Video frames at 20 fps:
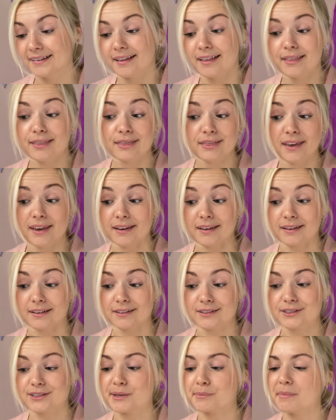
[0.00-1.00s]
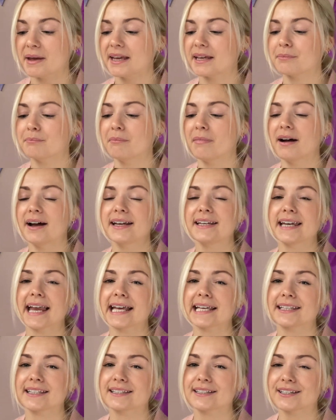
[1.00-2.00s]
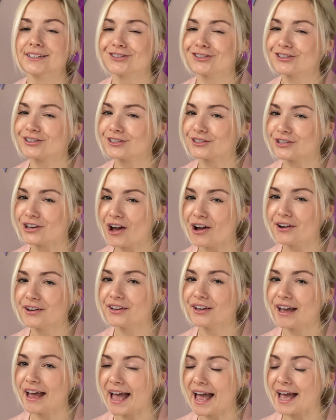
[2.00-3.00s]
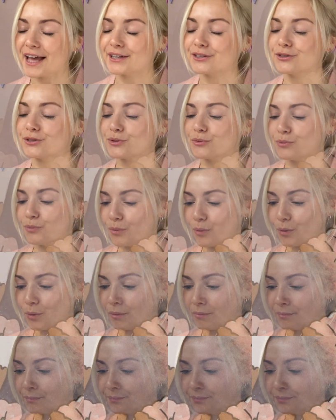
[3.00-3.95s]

"Things to make my nest snug and warm.